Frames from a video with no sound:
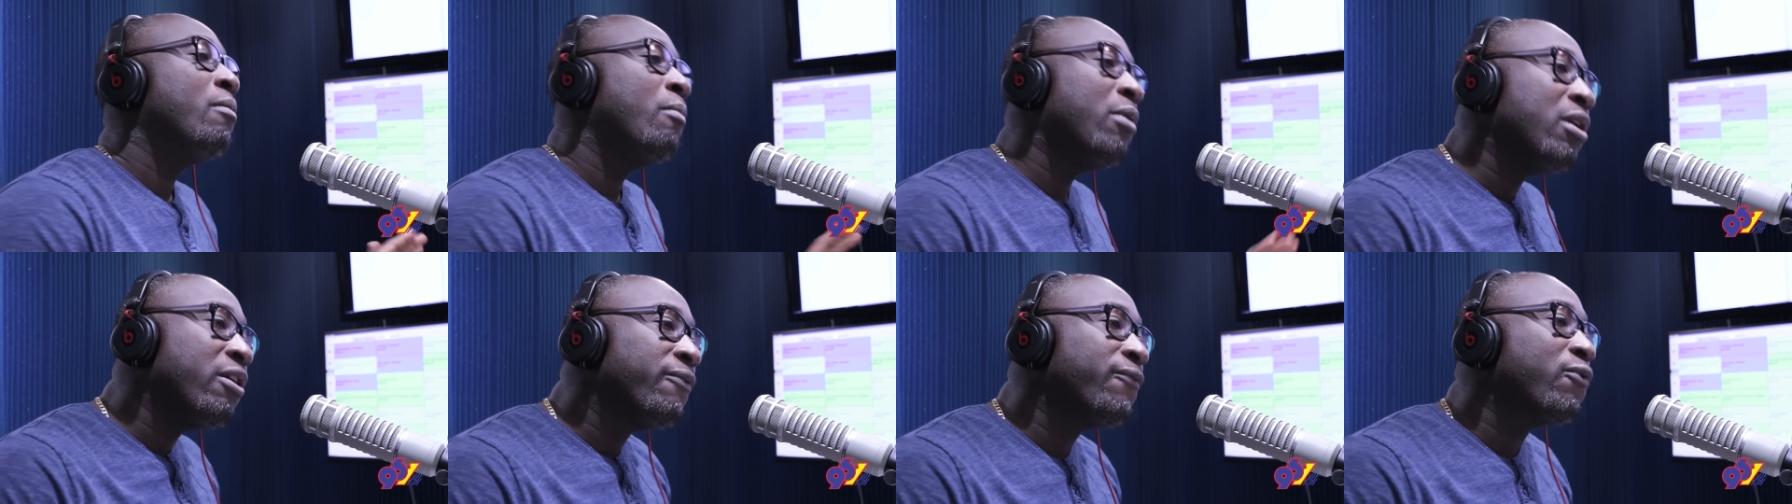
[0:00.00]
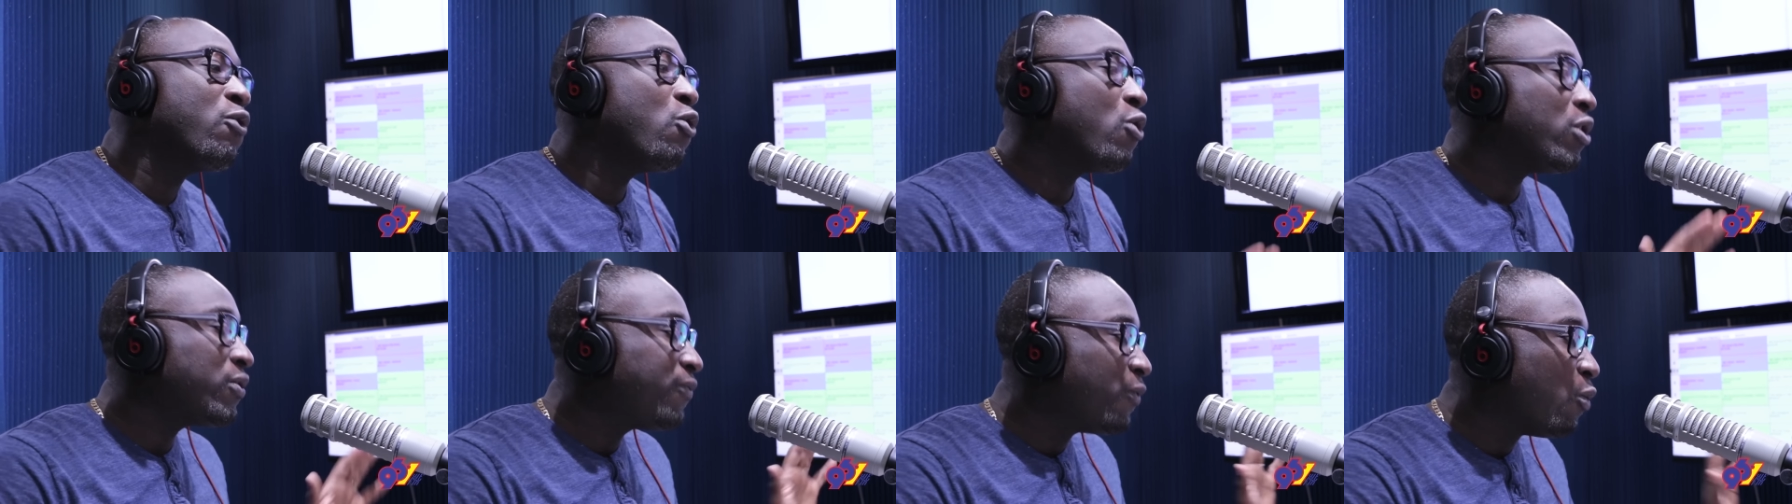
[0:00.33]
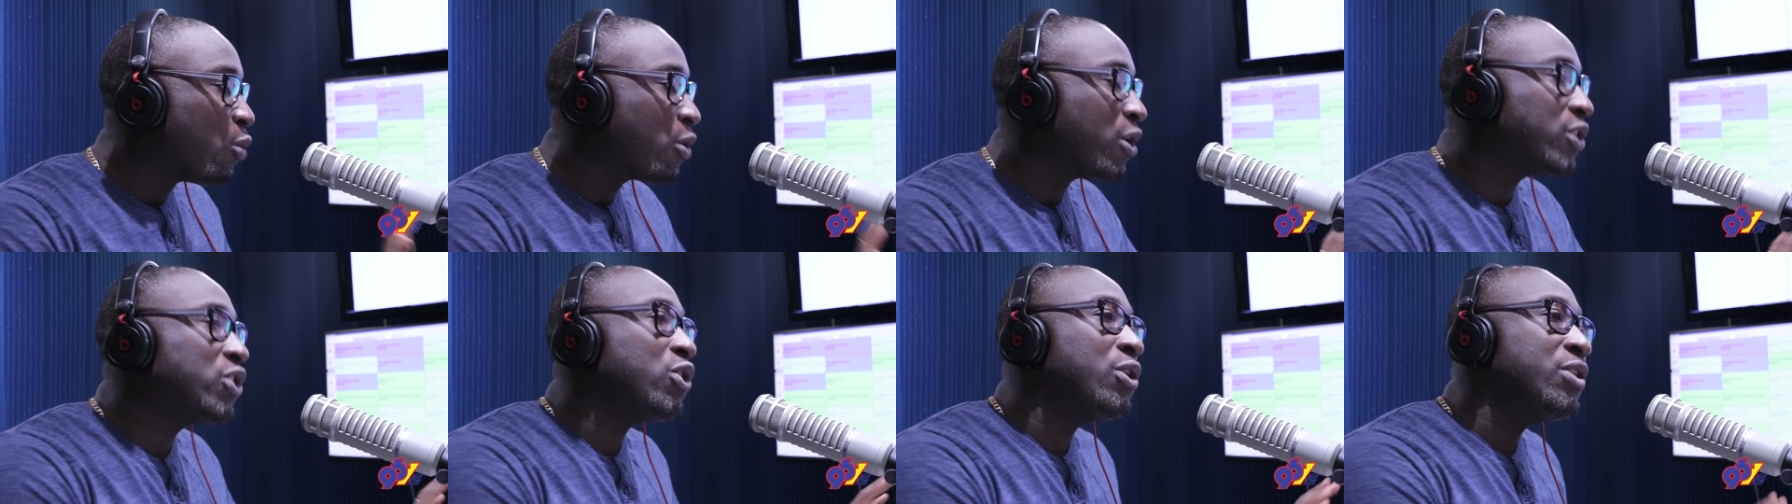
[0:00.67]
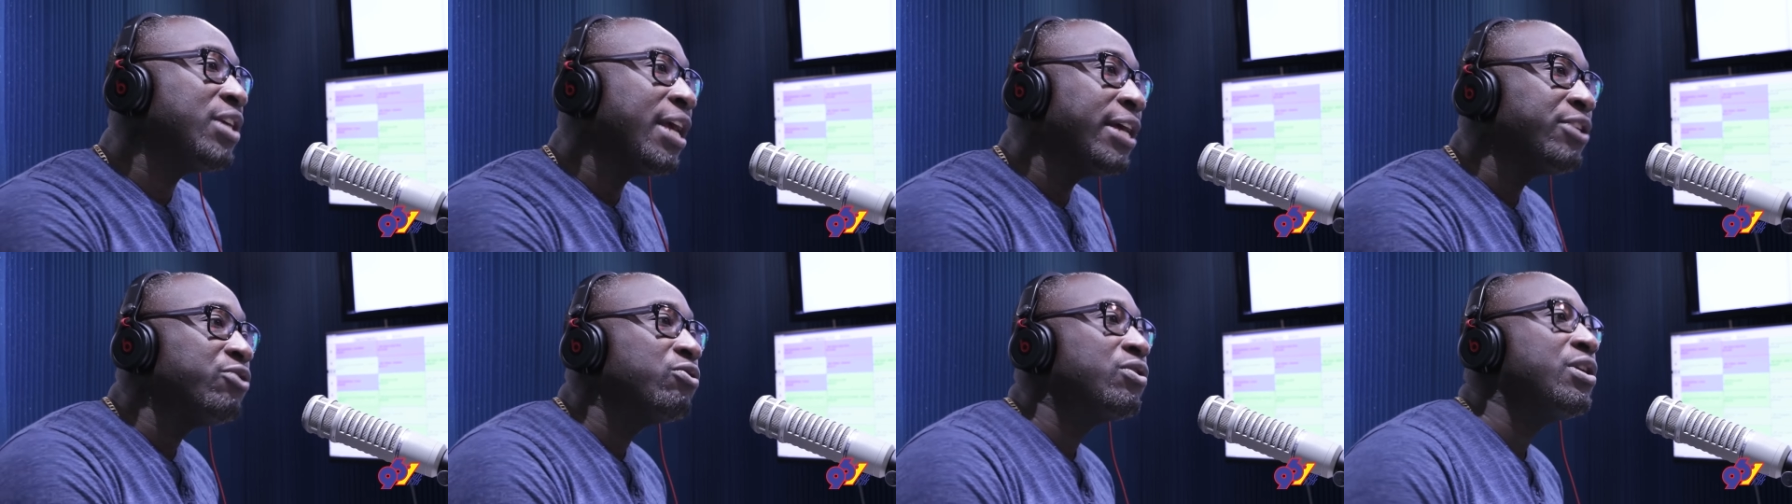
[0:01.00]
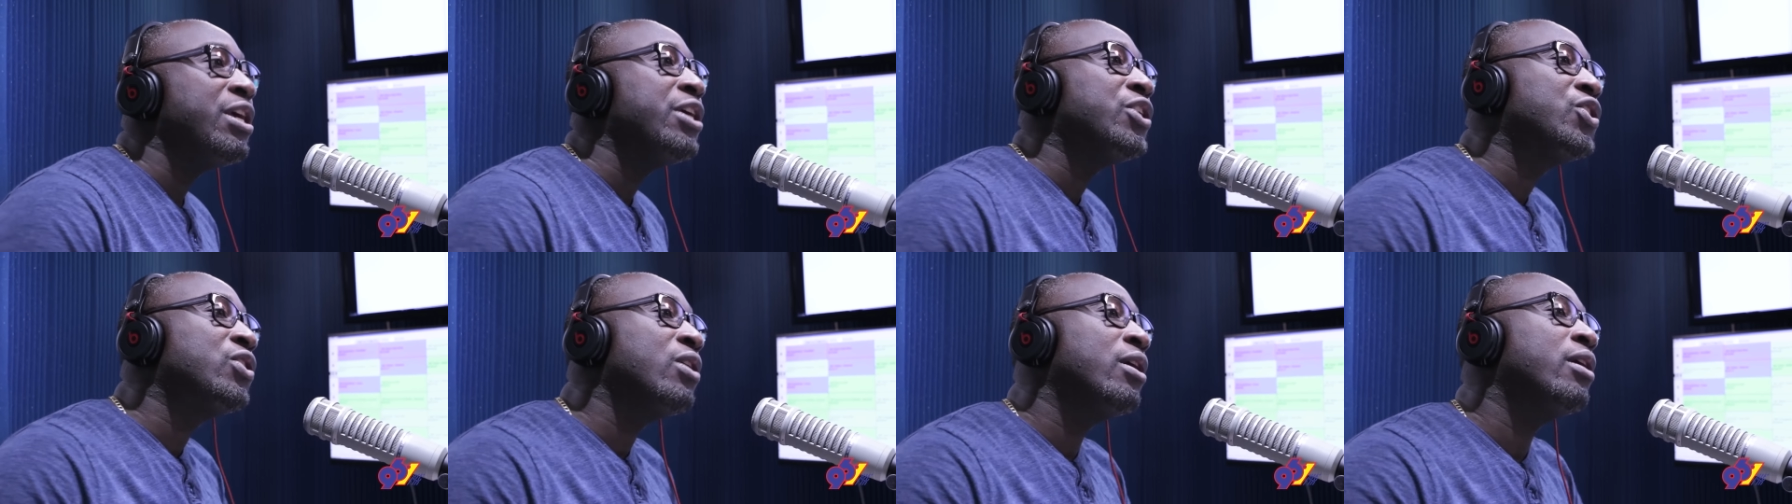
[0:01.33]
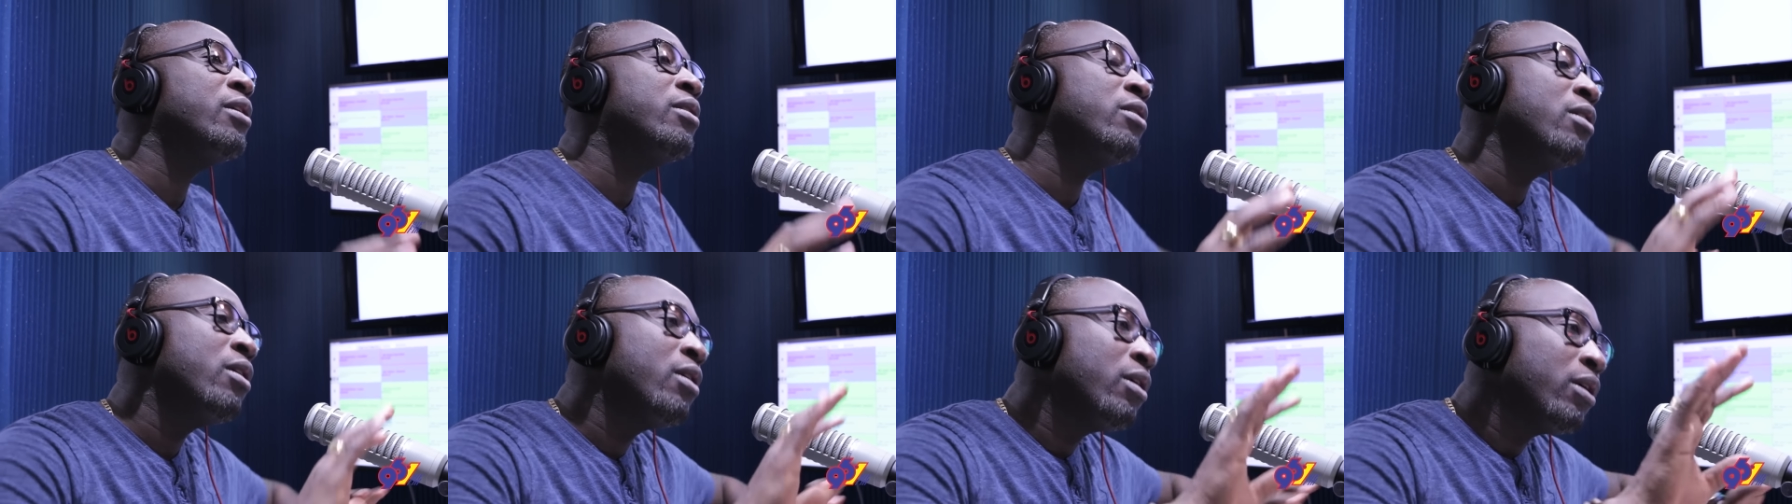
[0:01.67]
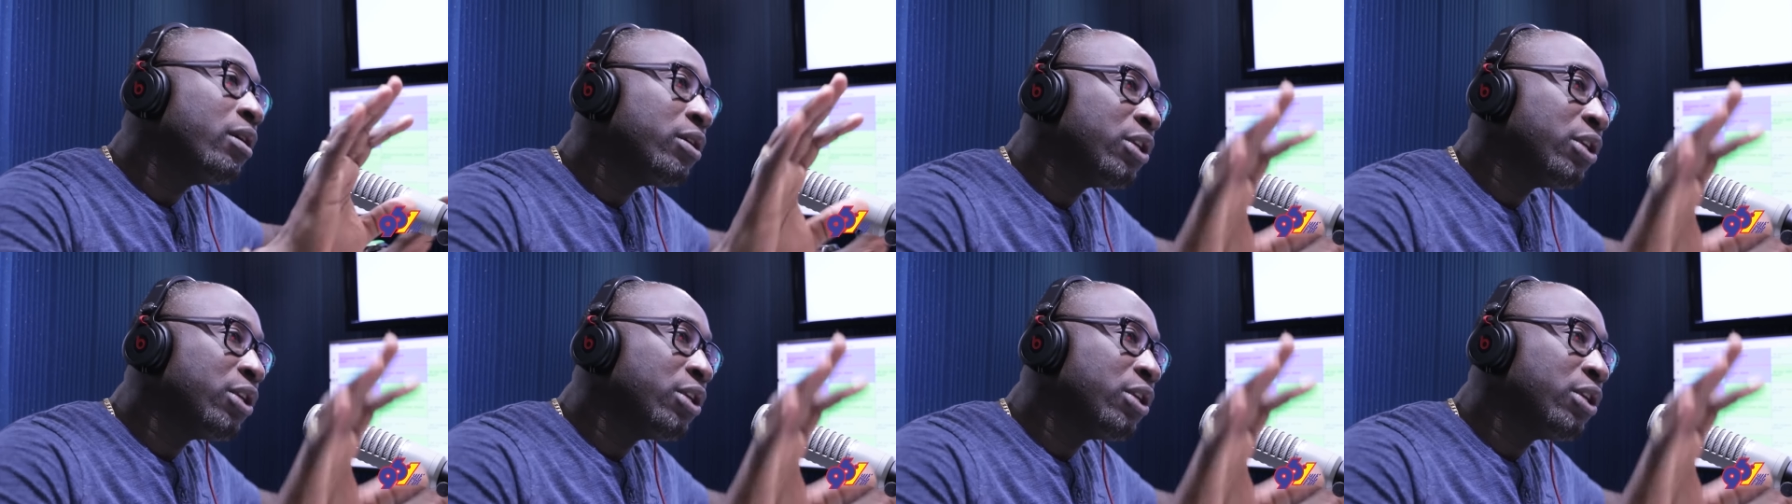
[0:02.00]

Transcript: but of course, focus on the education,